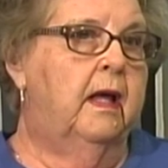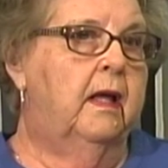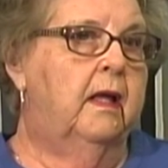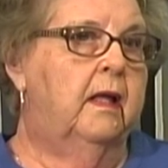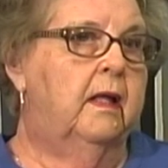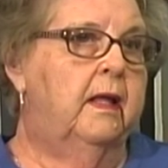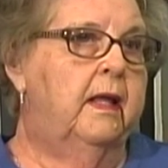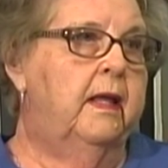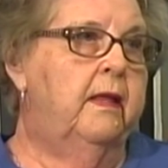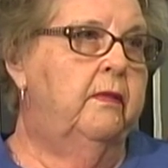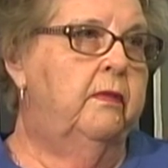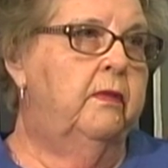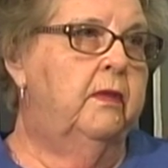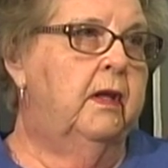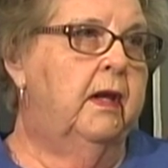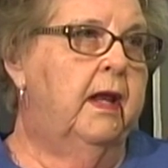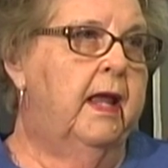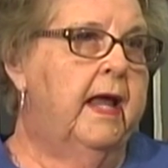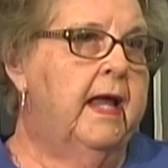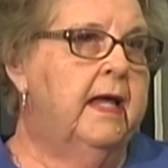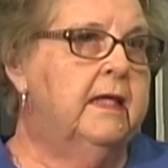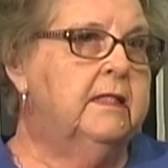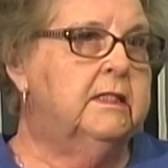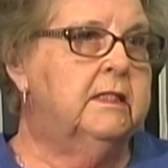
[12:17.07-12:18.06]
in the
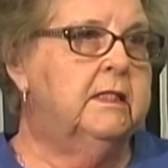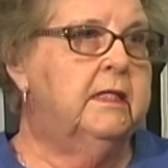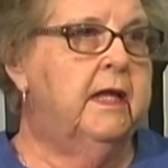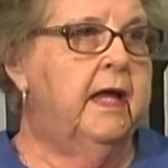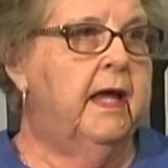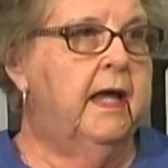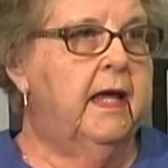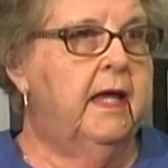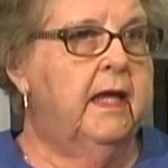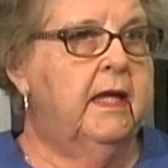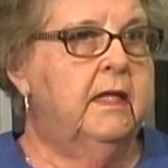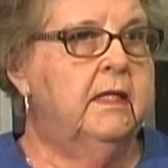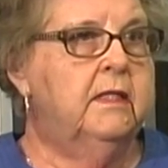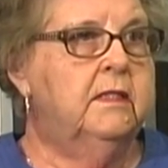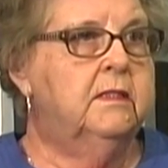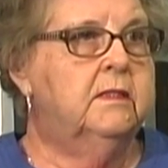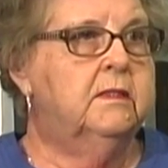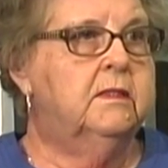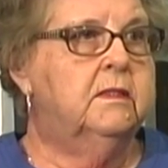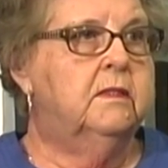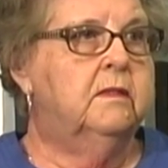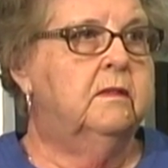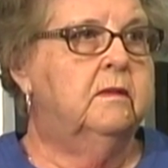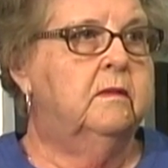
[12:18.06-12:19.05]
last days
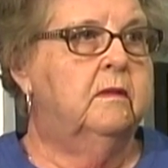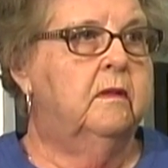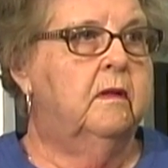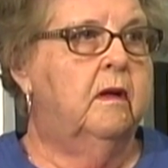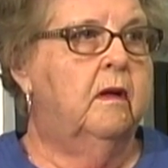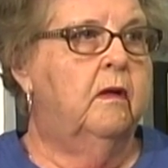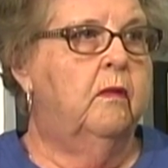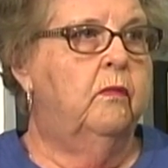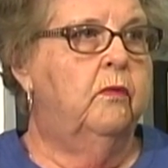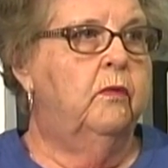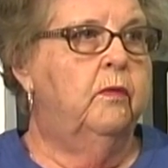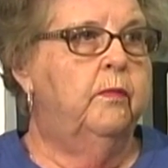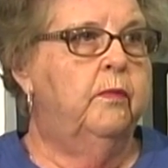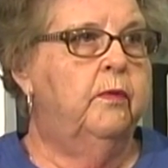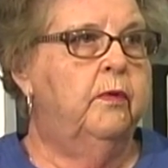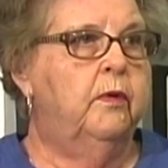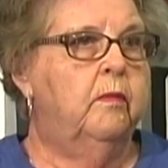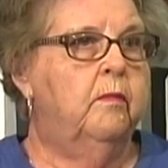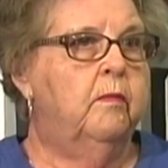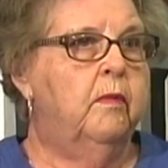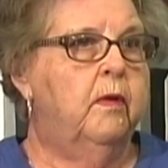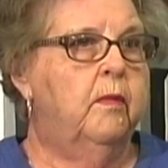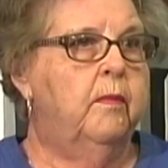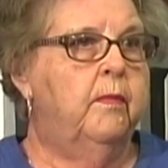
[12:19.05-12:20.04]
on the
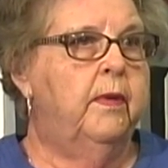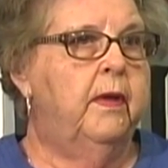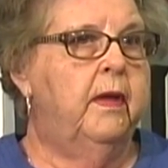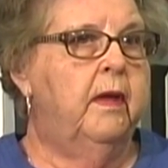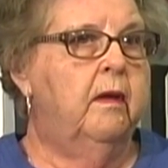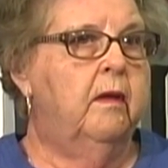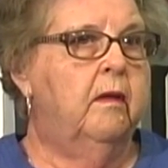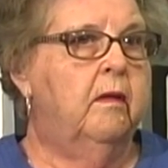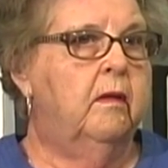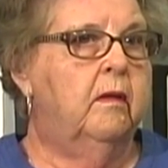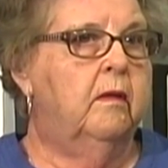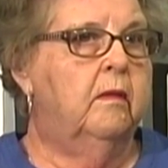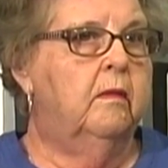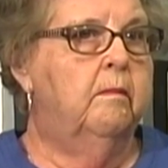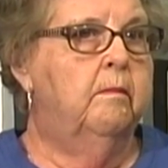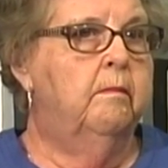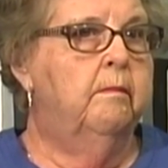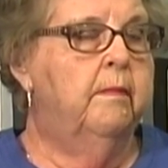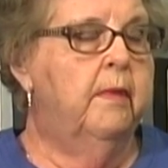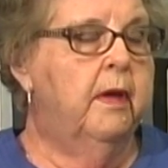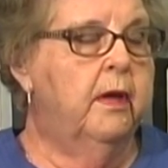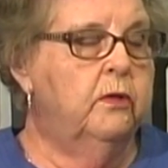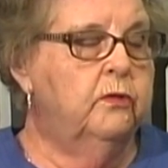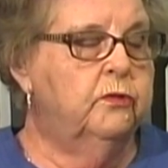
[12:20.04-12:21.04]
bookmobile,
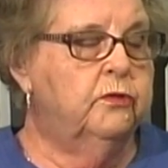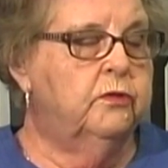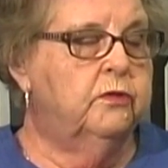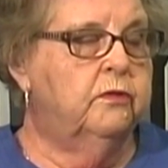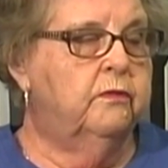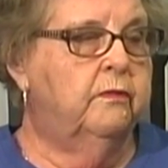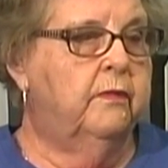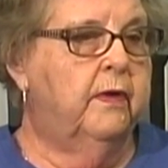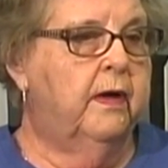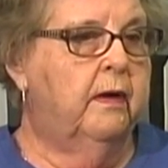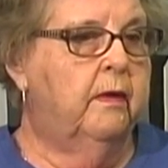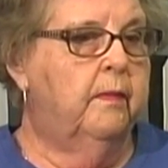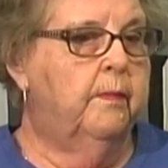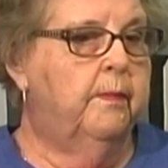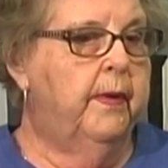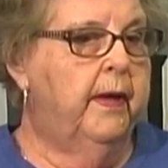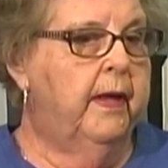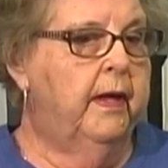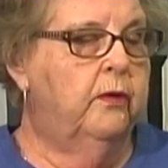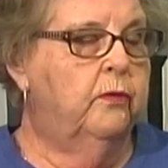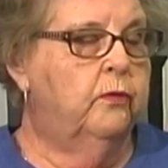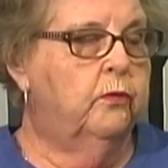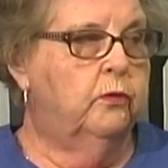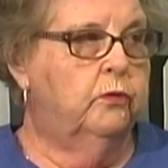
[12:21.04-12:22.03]
most of our
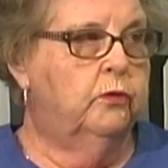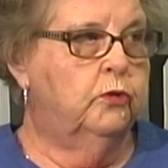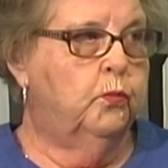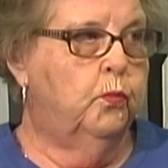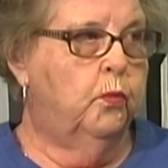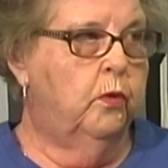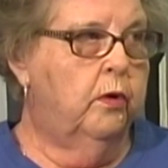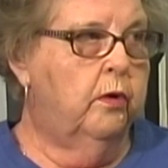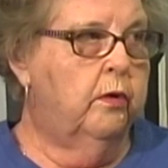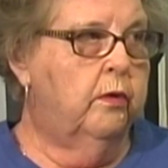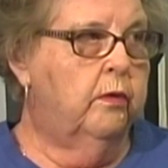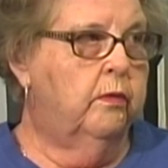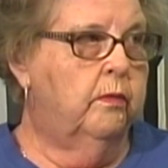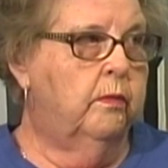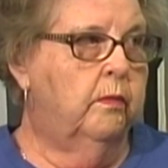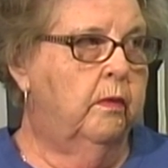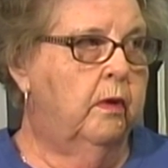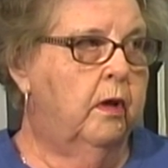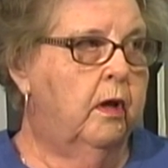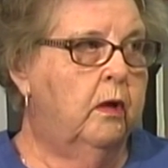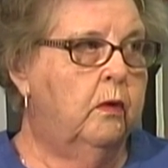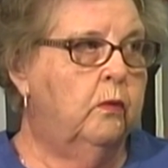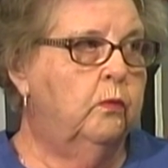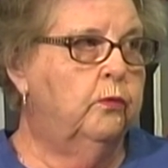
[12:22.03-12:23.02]
patrons were
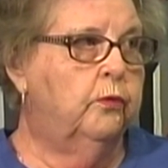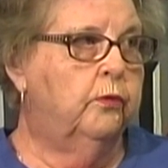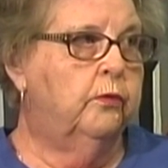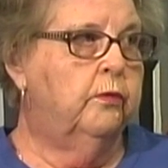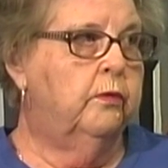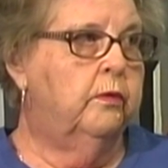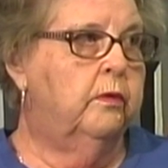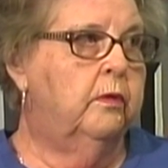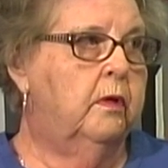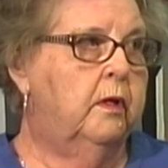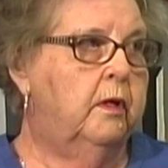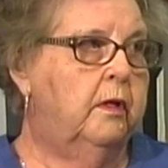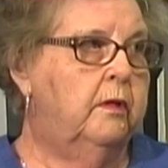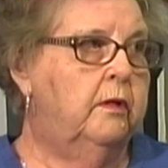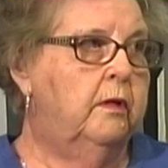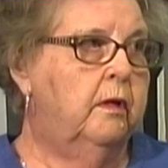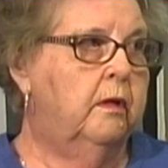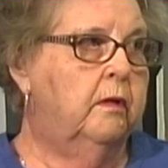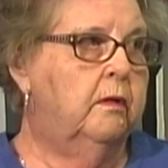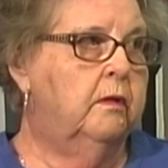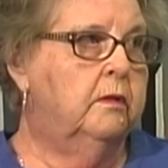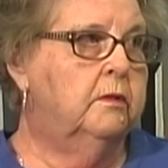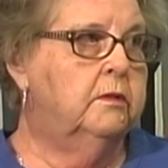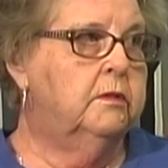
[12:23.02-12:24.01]
older
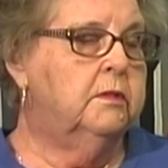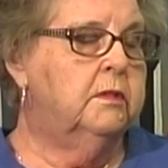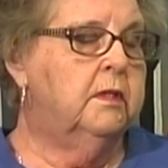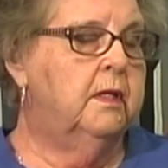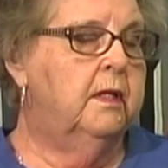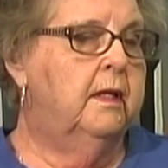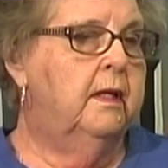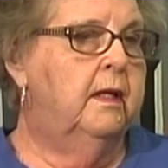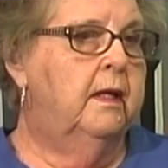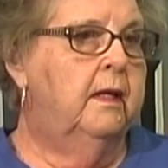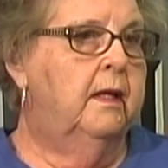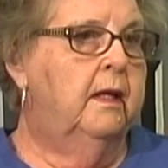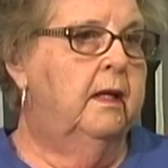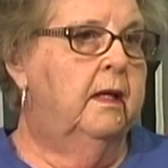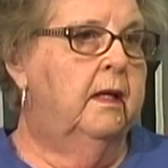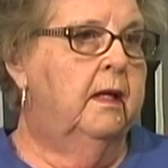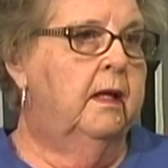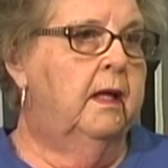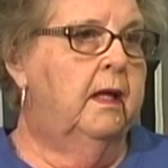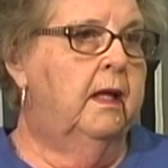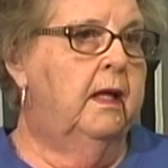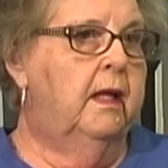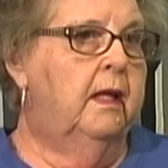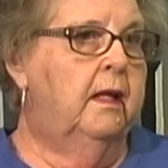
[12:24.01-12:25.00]
adults.
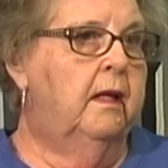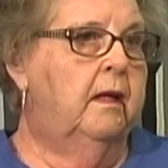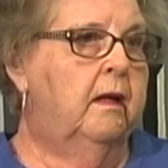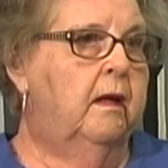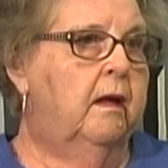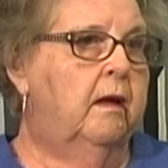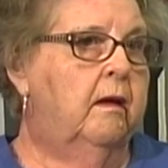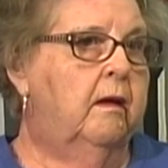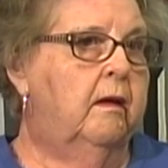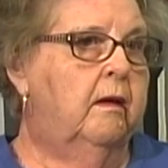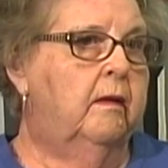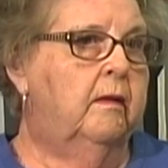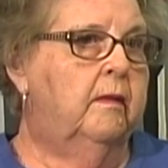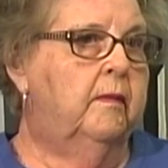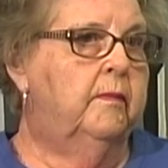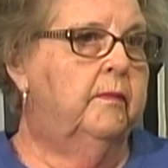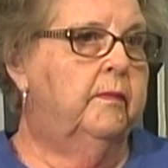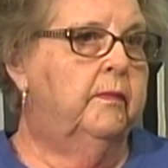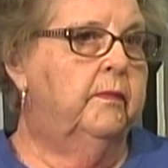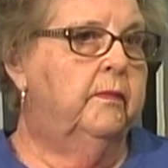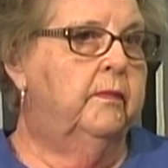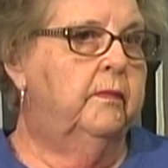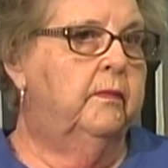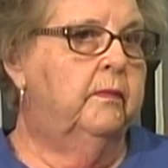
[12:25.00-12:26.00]
And
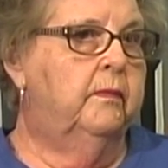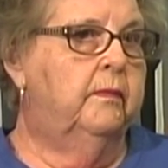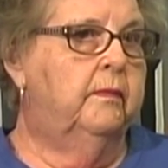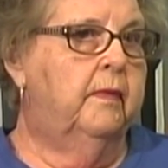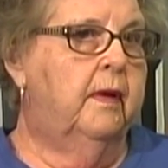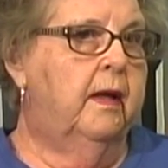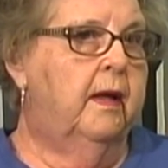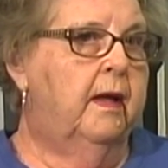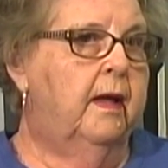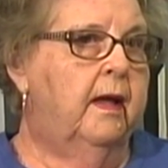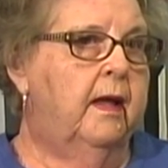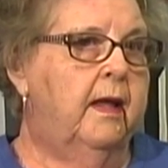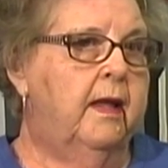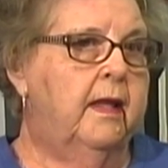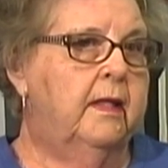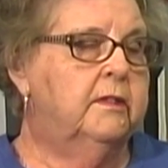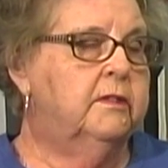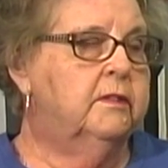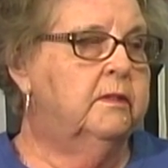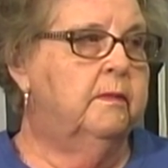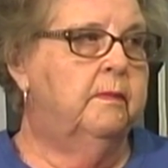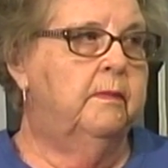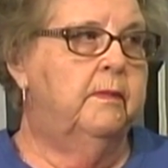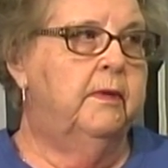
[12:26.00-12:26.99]
I had
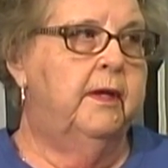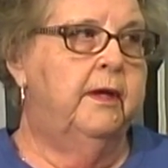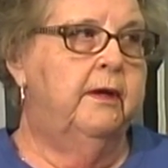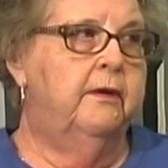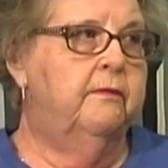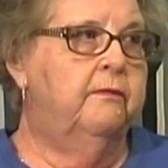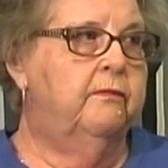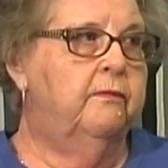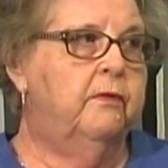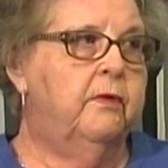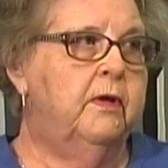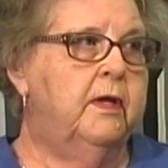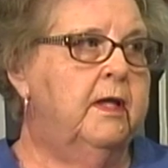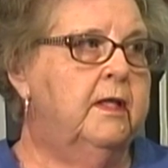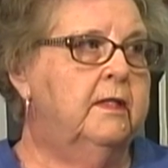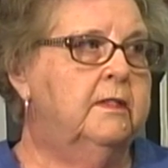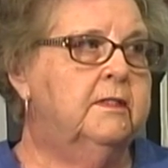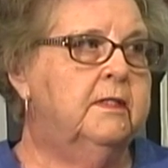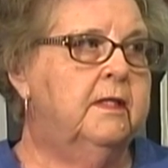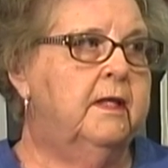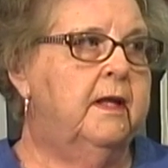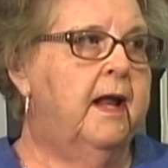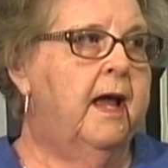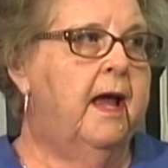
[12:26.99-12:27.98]
some dear
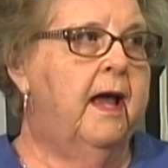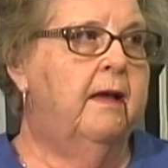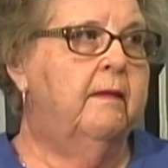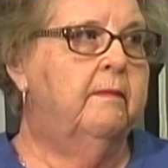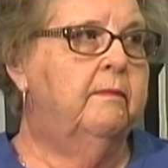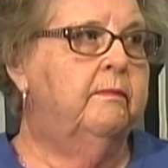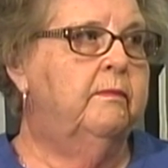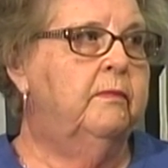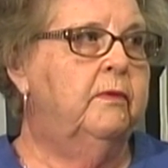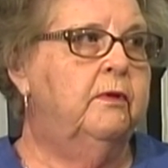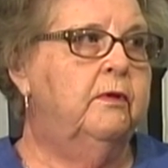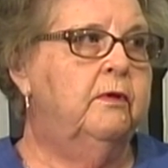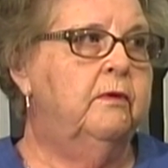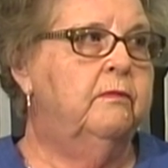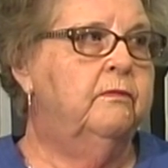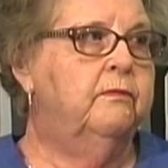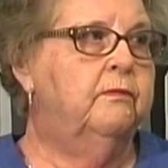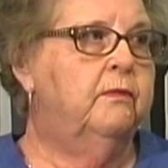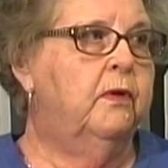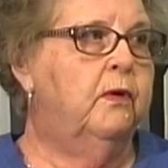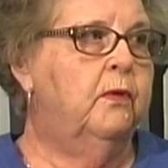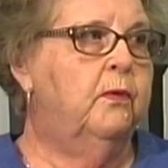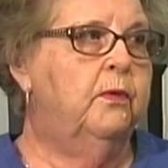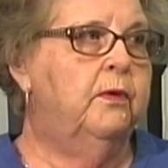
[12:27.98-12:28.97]
friends that I looked
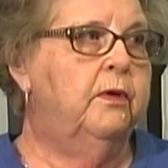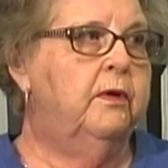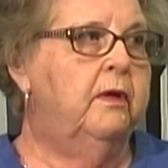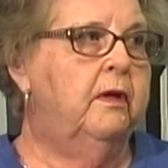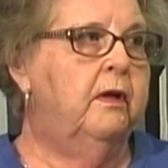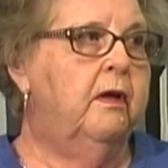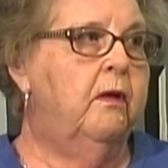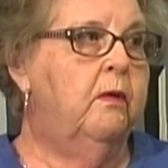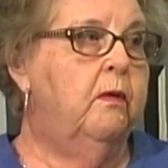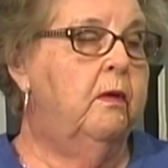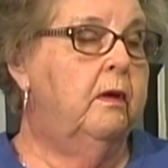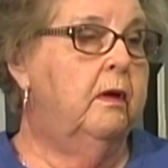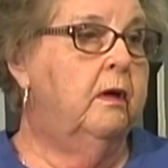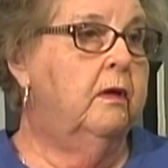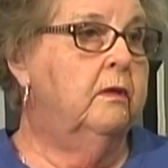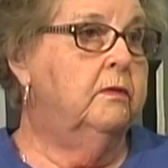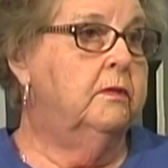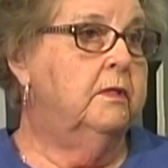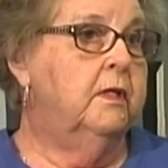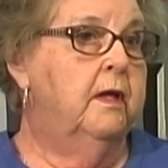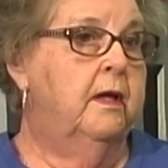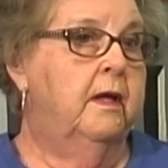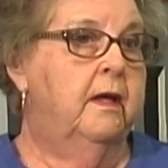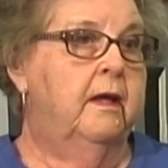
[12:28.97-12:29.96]
forward to going because,
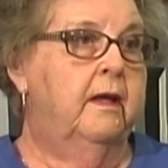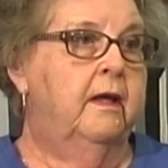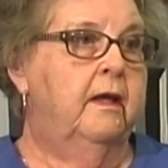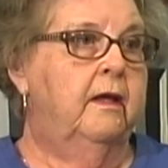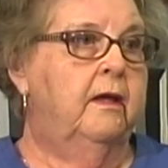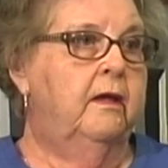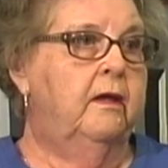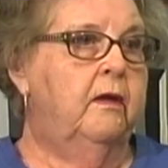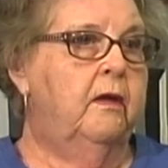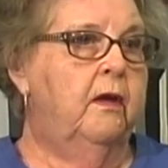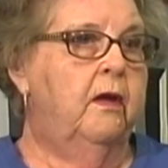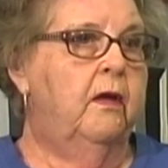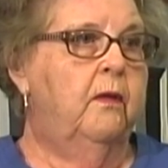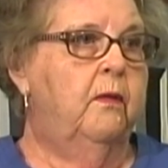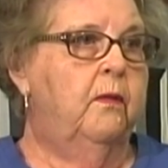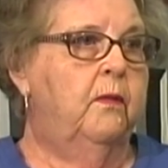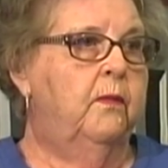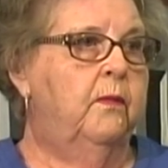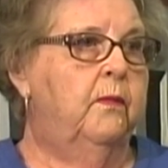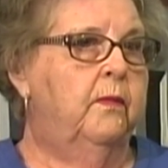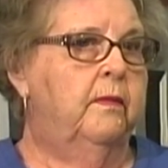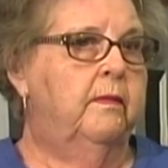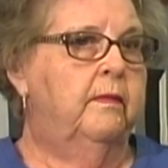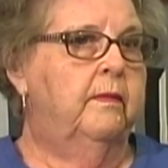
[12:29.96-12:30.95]
you know,
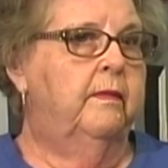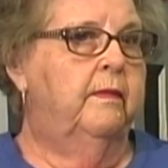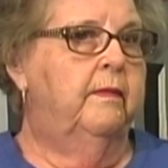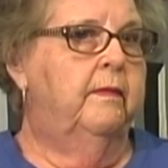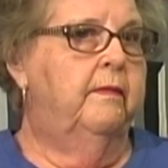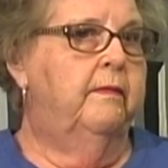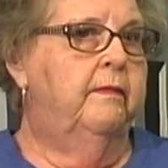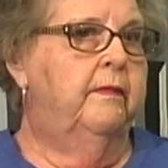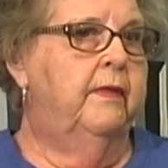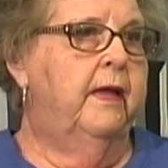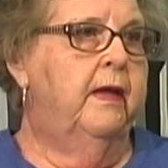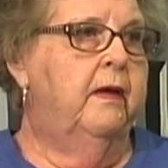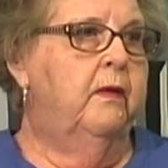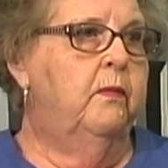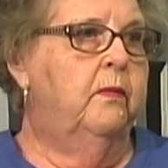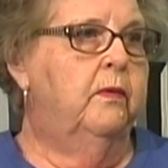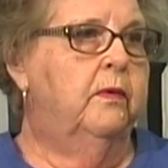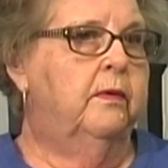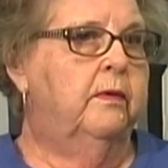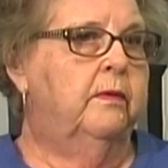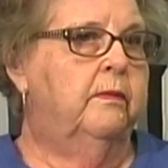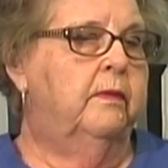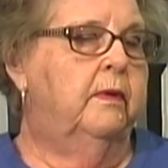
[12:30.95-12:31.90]
they were